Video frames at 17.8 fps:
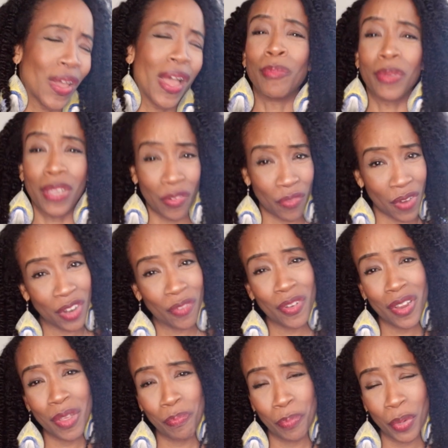I'm getting ready to
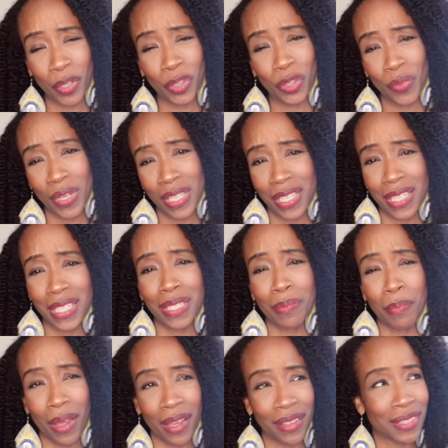read book 3 this
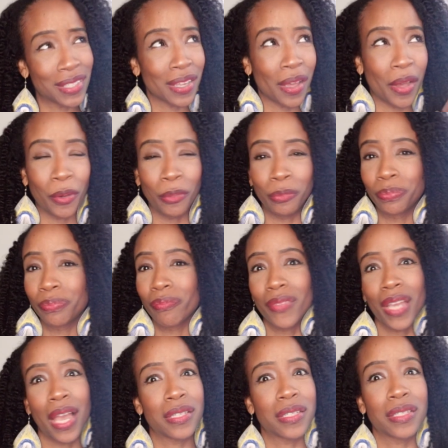month, so
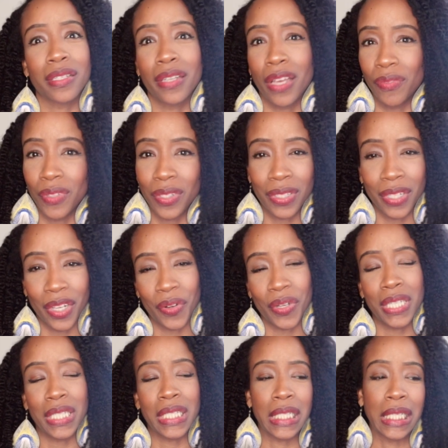I just love the
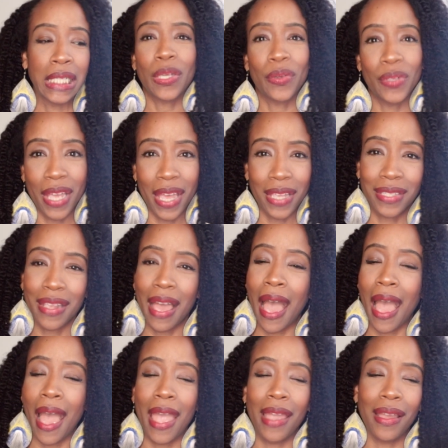series. So yes,
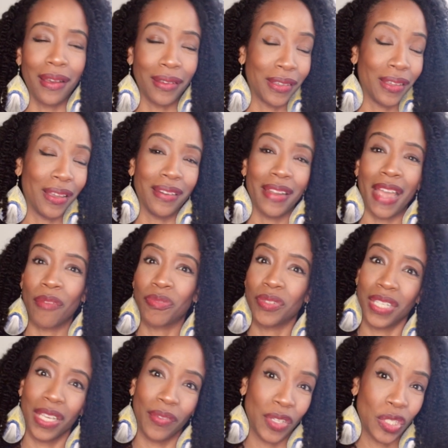I again have
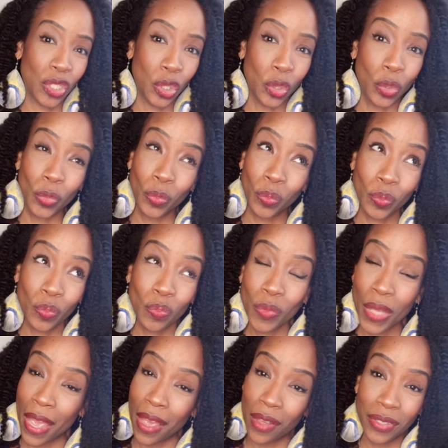to give it to
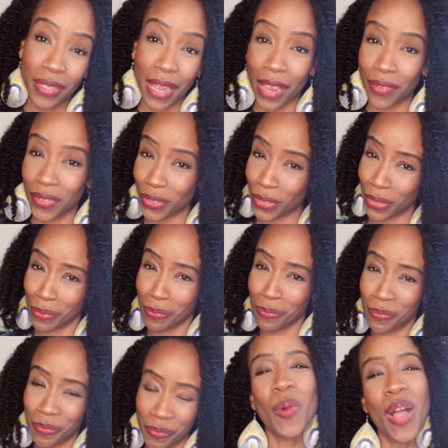Helldivers.
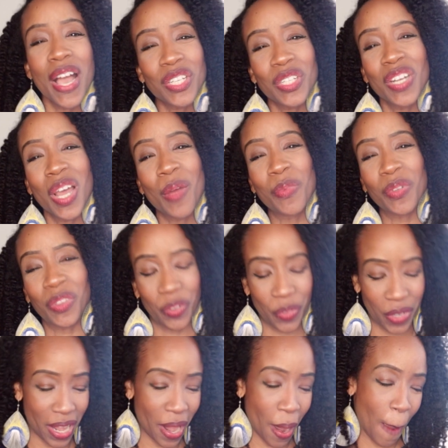Question number
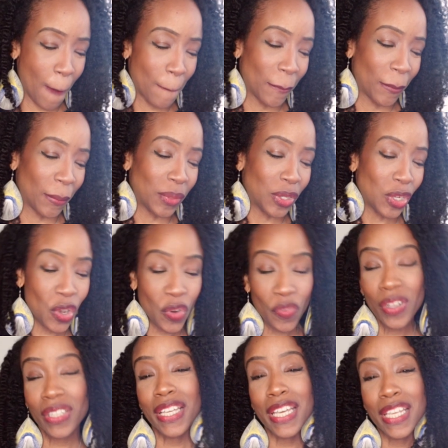3. New
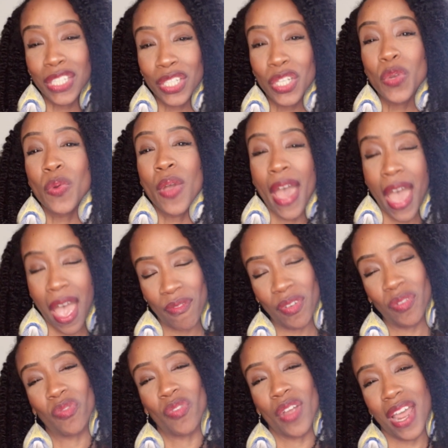release you
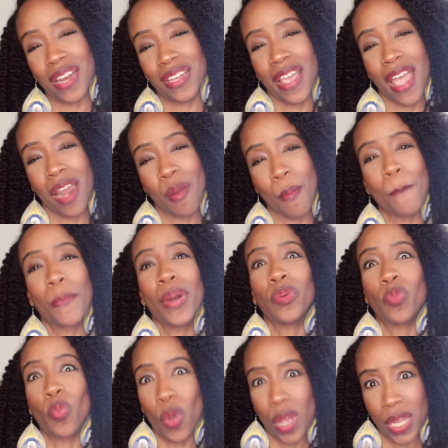haven't read yet,
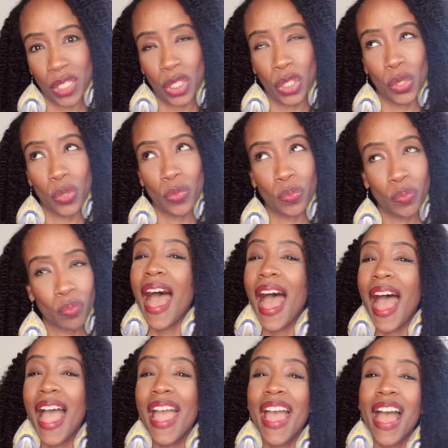but want to.
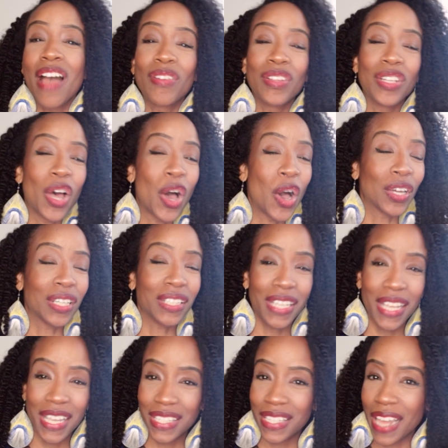I have a long
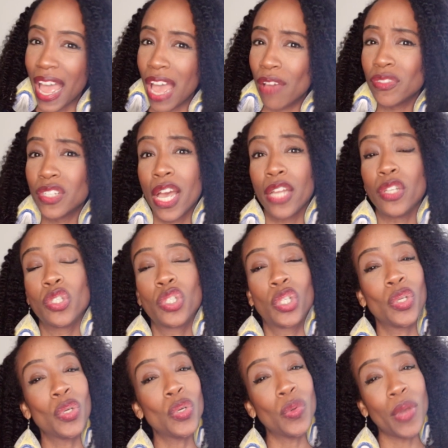list. I have done
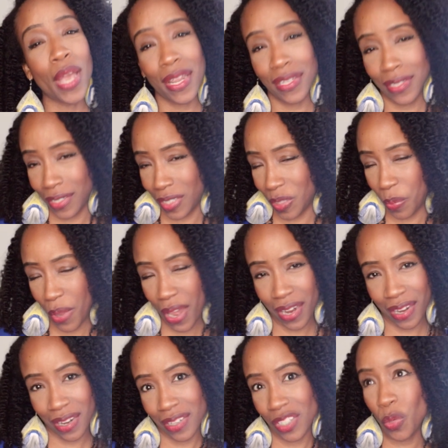2
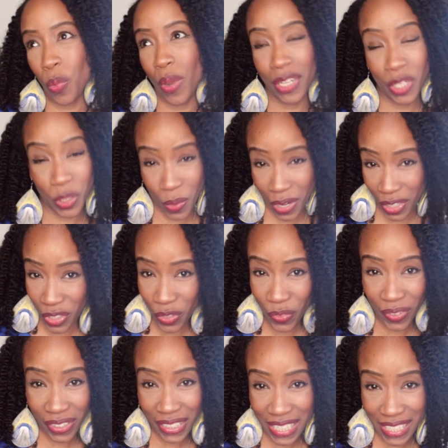anticipated 2022
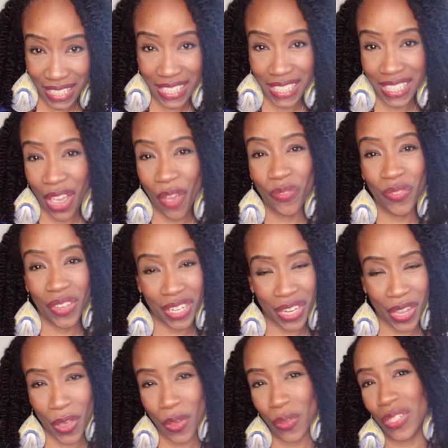releases
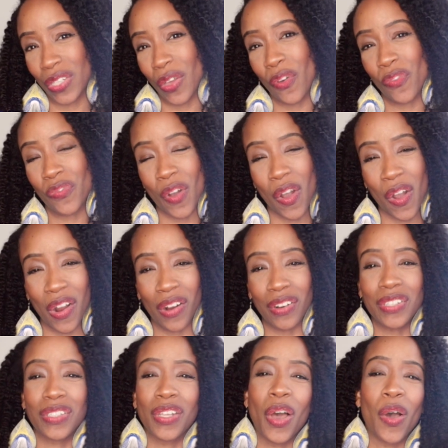videos so
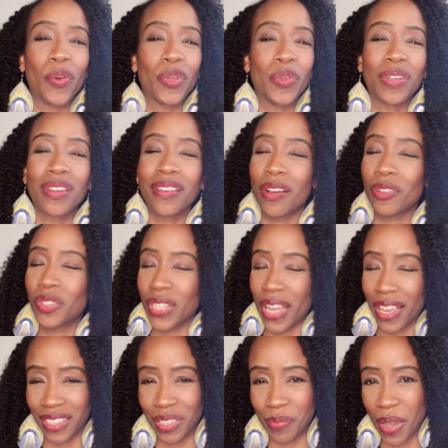far, so you can go
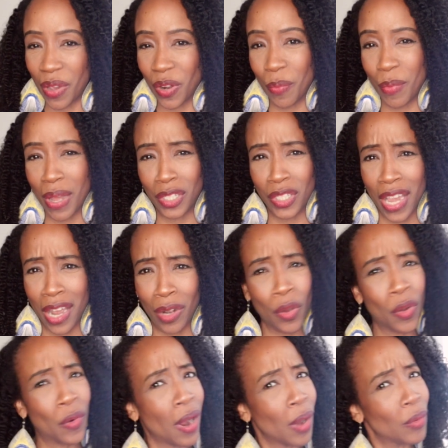check them out on my
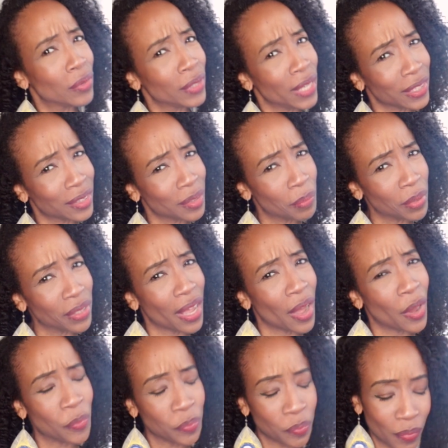channel, or I will link them
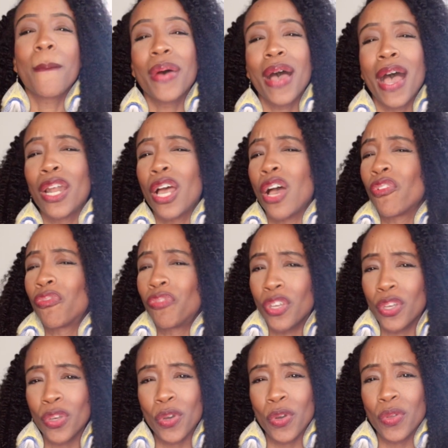below. But a
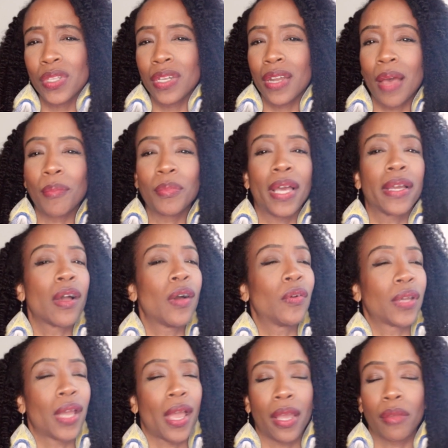few that I'm like,
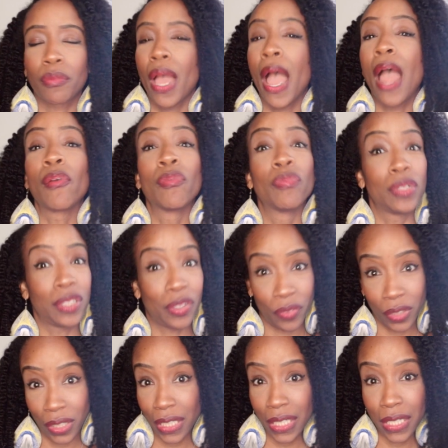okay, I really
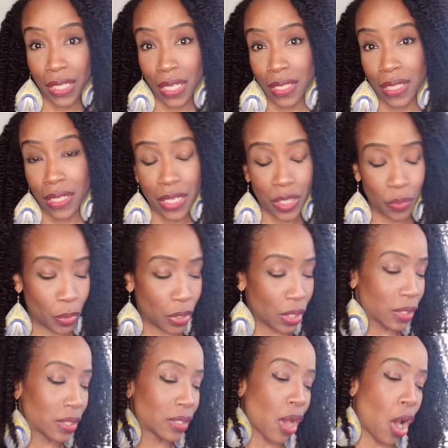need to get to these
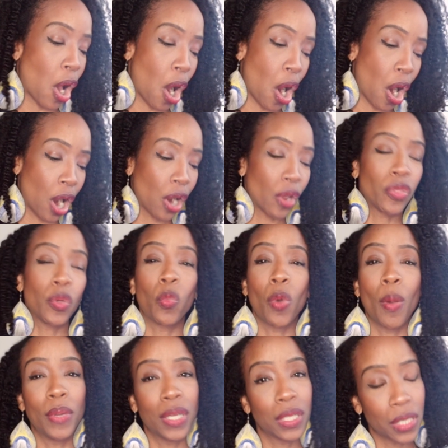books are The
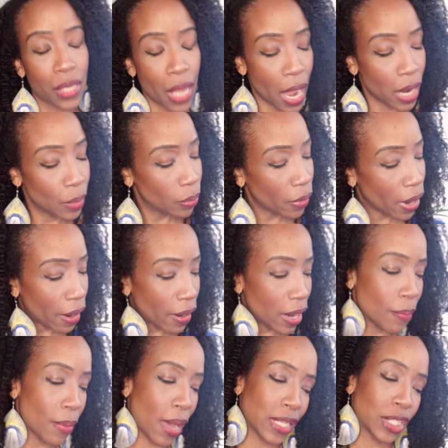Woman in the
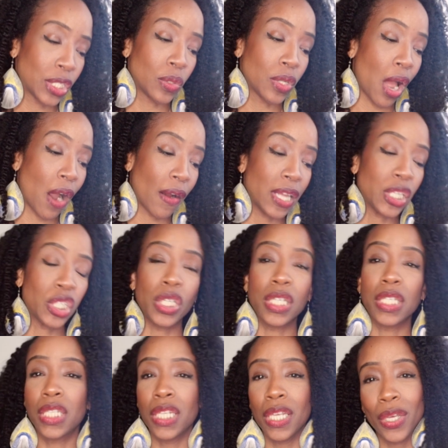Library by Sulari
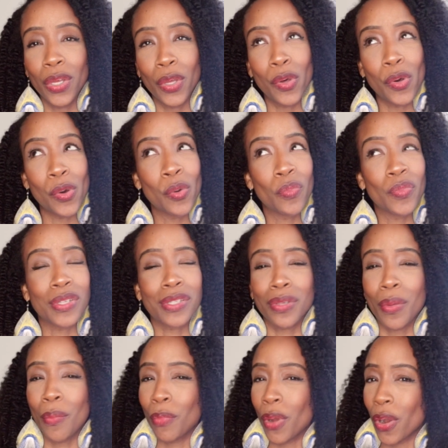Gentile. This
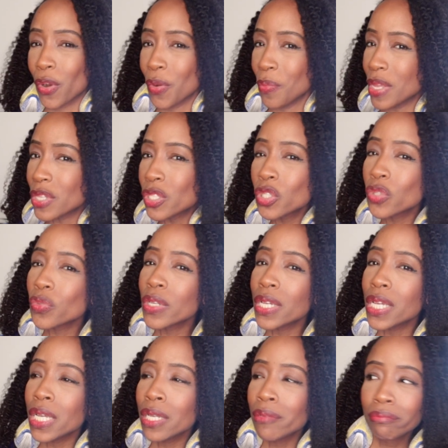is a murder
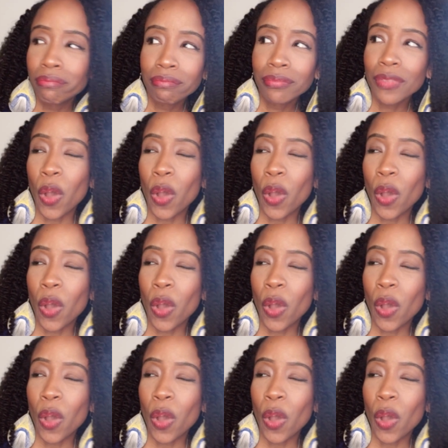mystery.